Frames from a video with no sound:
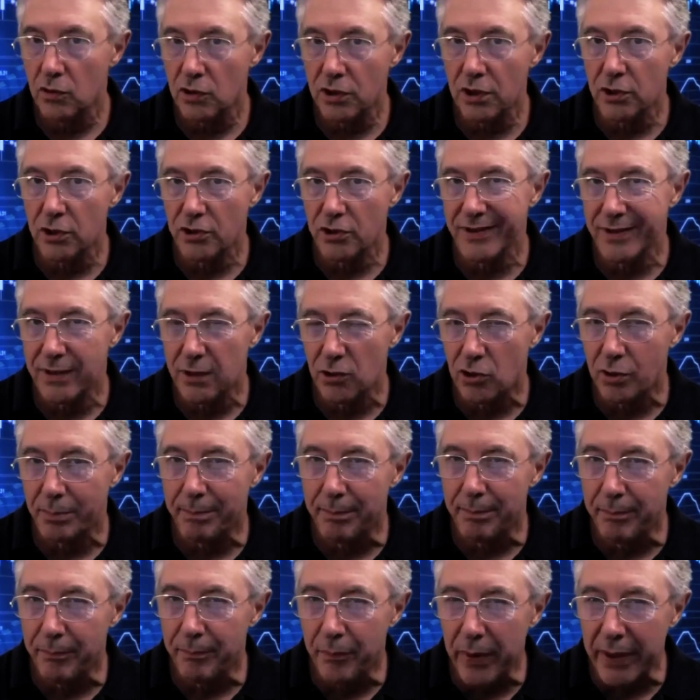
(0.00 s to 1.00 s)
Seriously,
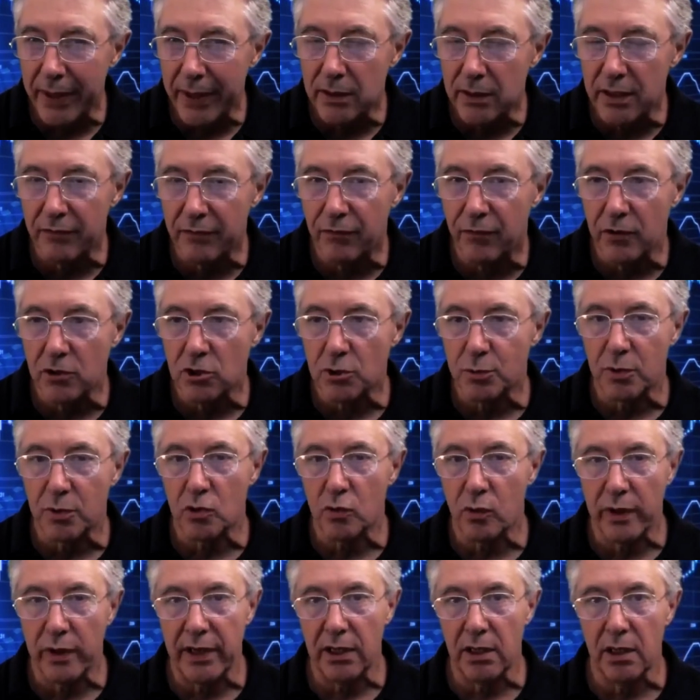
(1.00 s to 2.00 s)
there's a big difference
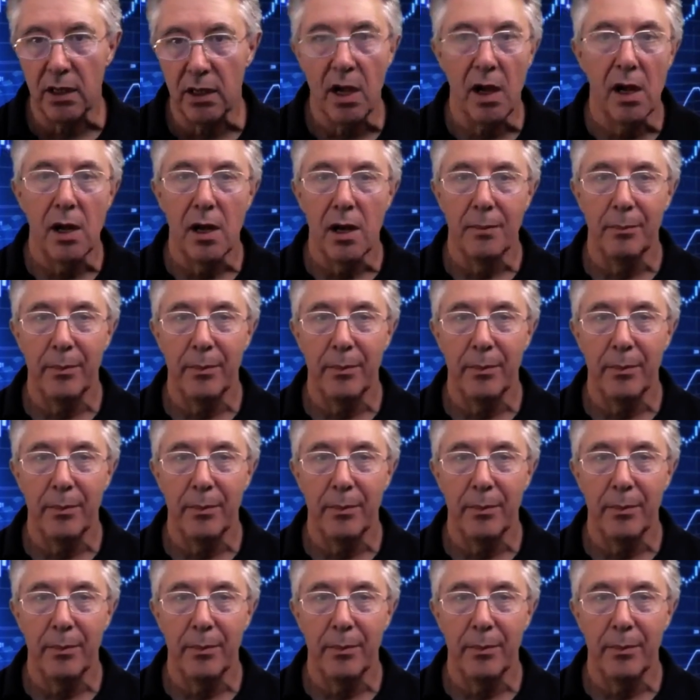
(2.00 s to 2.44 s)
between